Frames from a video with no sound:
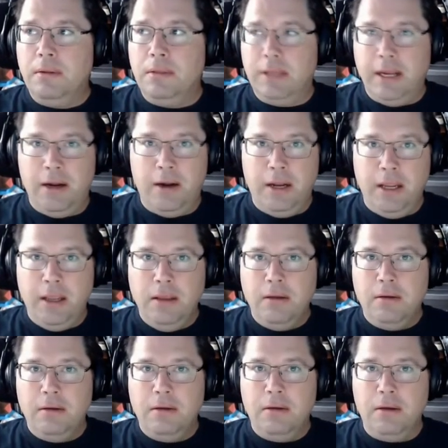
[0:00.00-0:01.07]
Larry
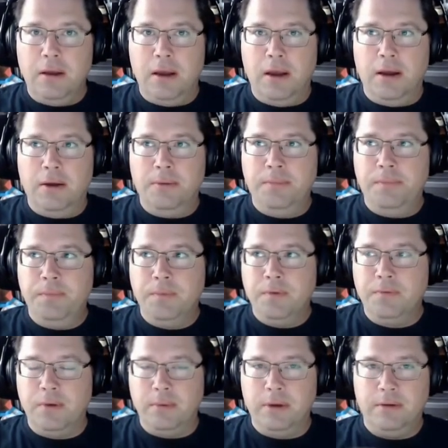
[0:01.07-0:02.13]

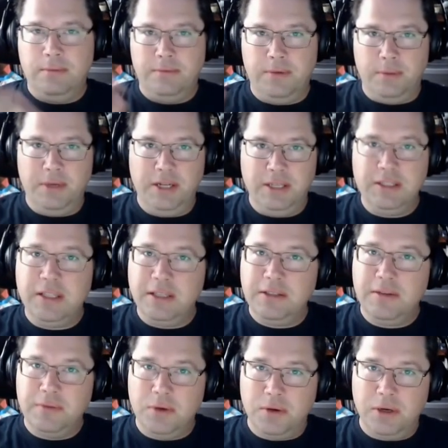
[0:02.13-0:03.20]
from a
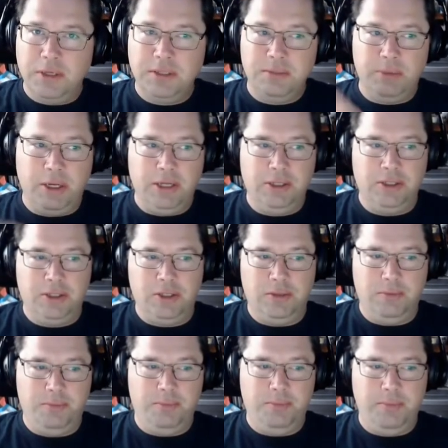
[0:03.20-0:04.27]
distance, of course, but just
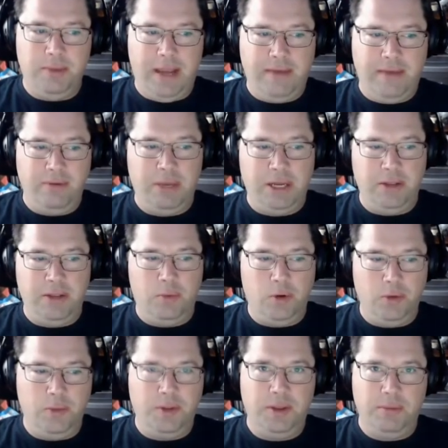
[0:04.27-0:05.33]
having been in the
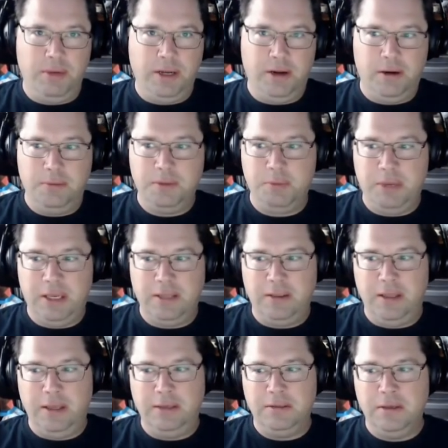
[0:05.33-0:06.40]
room with him and hear him speak
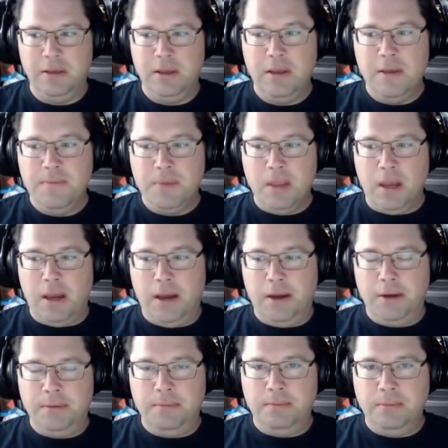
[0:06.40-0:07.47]
and things,
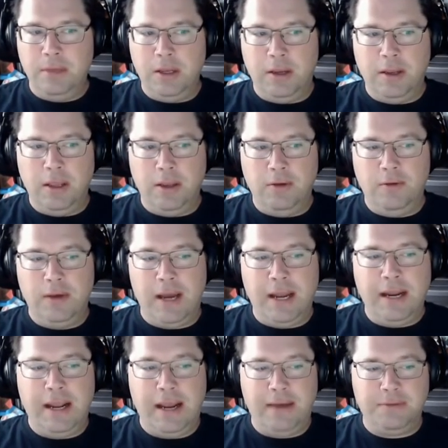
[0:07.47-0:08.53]
you
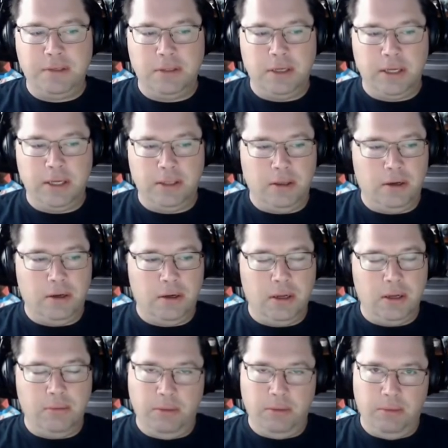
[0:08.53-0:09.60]
kind of have to look at their
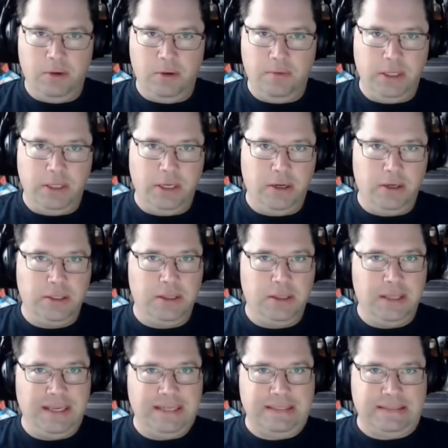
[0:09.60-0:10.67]
commitment over the years and
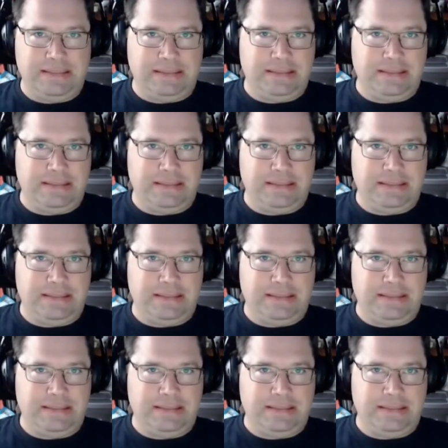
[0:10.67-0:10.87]
think,